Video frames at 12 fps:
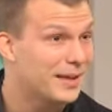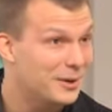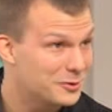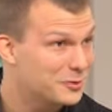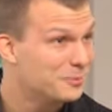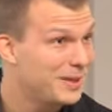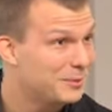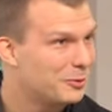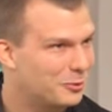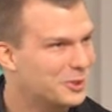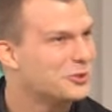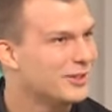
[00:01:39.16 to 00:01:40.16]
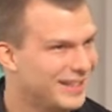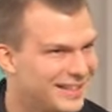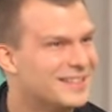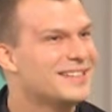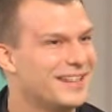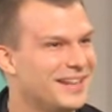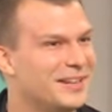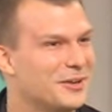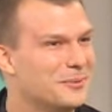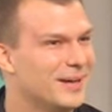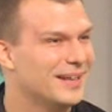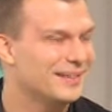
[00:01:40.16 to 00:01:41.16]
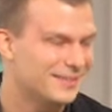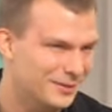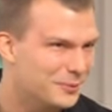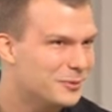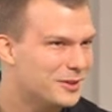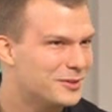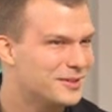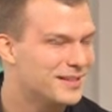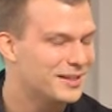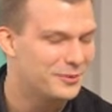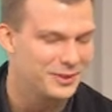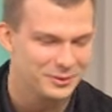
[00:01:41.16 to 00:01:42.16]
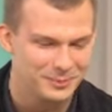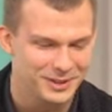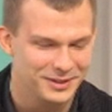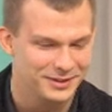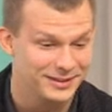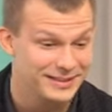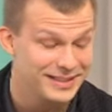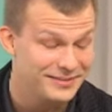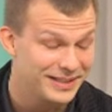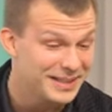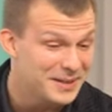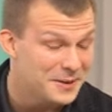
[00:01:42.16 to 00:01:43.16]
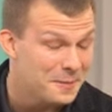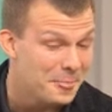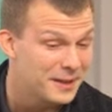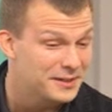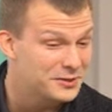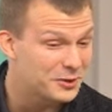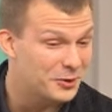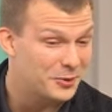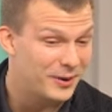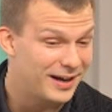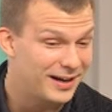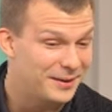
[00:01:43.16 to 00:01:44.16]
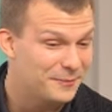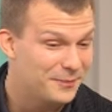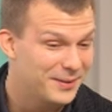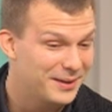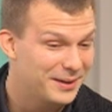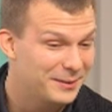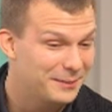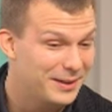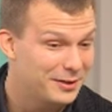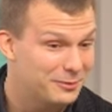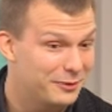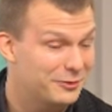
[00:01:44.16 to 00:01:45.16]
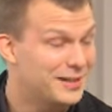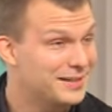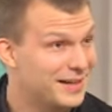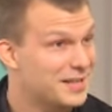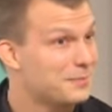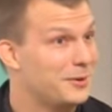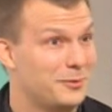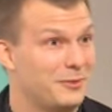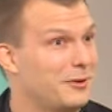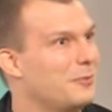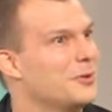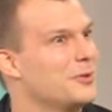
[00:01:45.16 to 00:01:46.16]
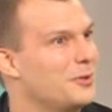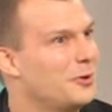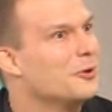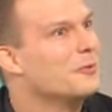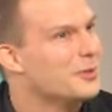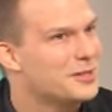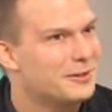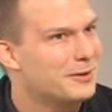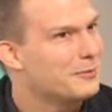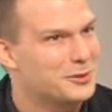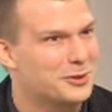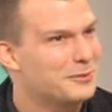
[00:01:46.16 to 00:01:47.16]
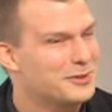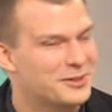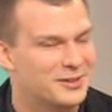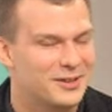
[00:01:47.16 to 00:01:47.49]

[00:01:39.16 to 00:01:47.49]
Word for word: thousand people were watching in a stadium, and uh, as you said, three hundred million on the T V. So um, many of my friends asked me if I were nervous, if I was nervous